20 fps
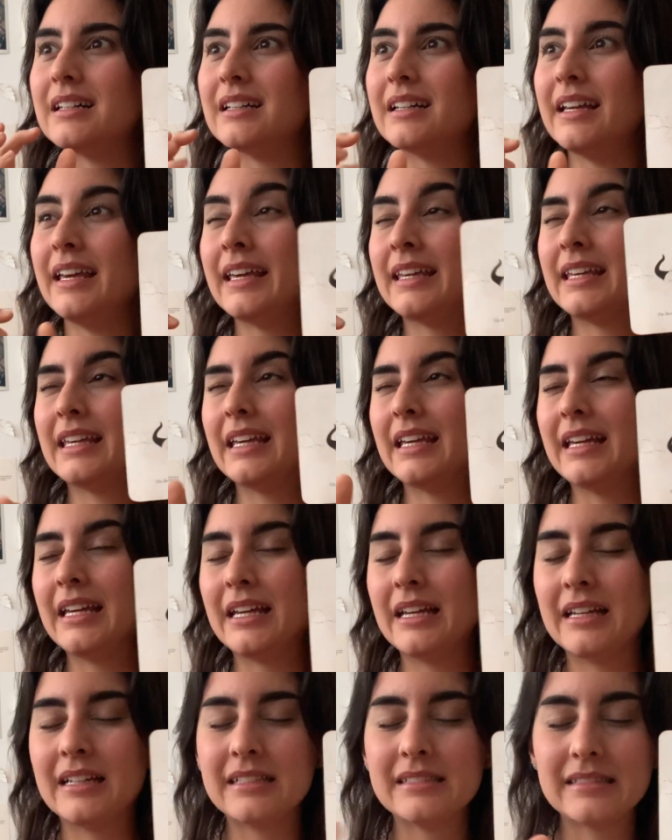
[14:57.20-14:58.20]

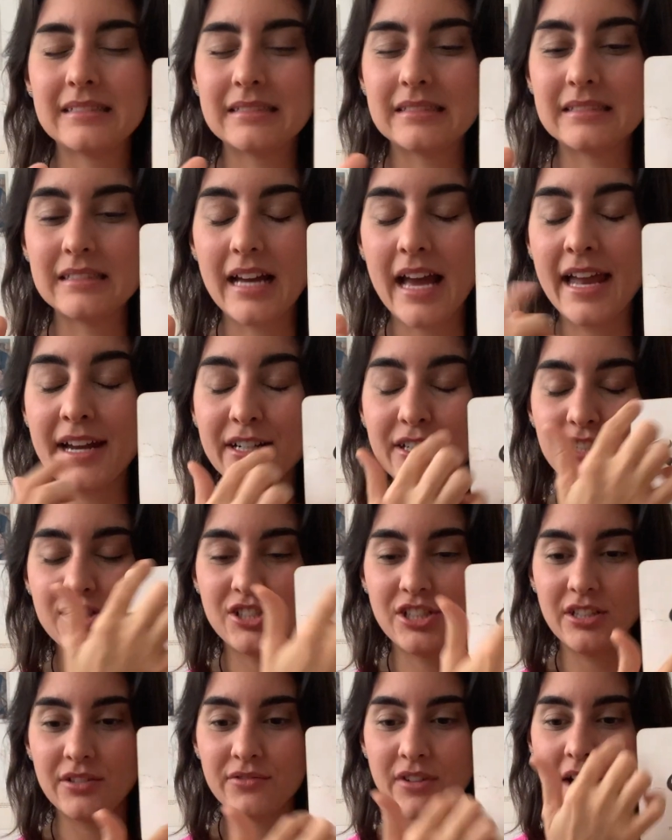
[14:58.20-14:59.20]
icky
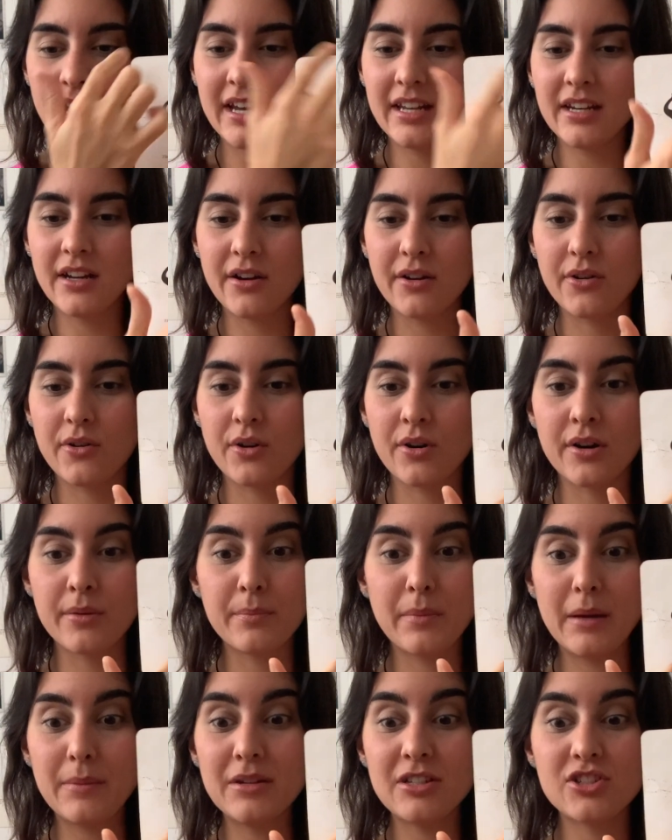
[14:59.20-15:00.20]
energy, right? Or
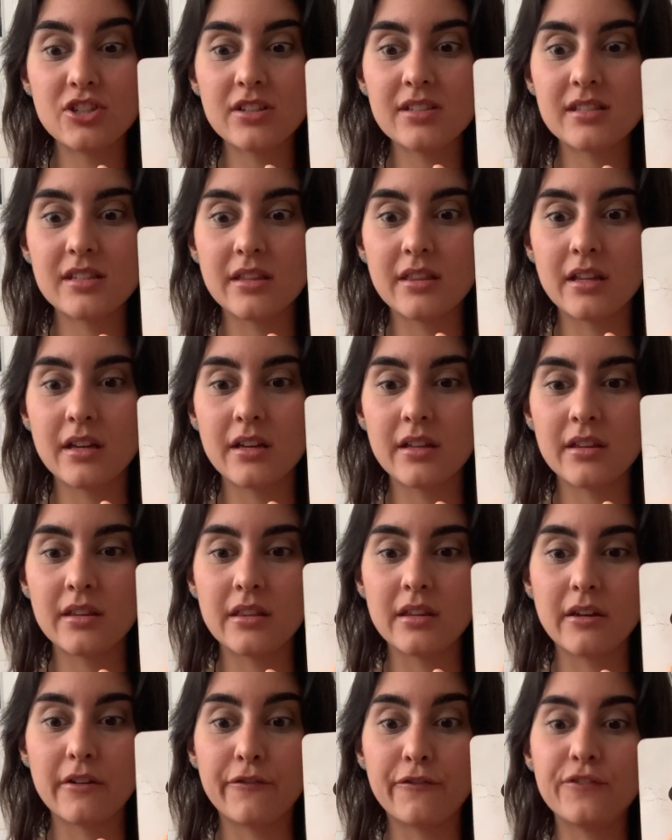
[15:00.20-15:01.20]
maybe just
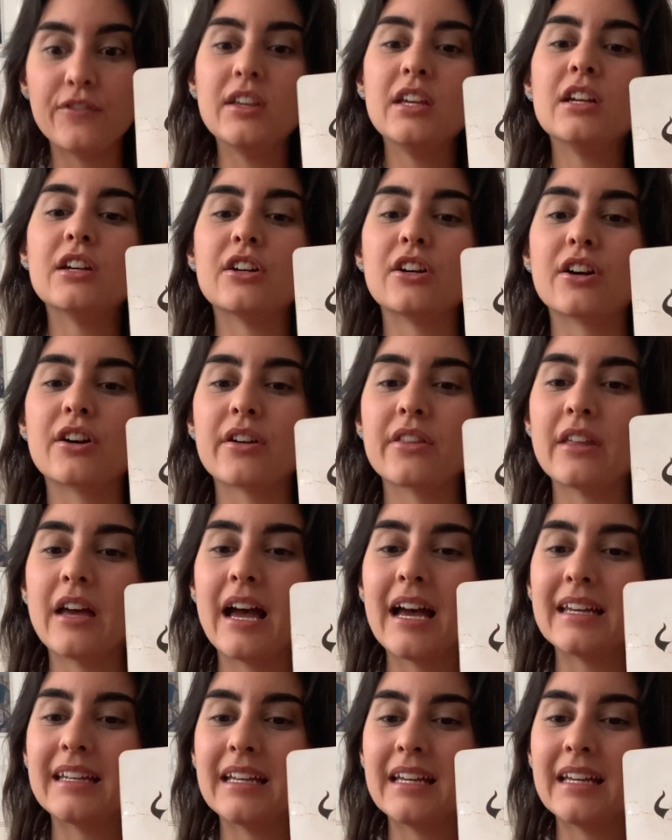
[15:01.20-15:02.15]
the fear that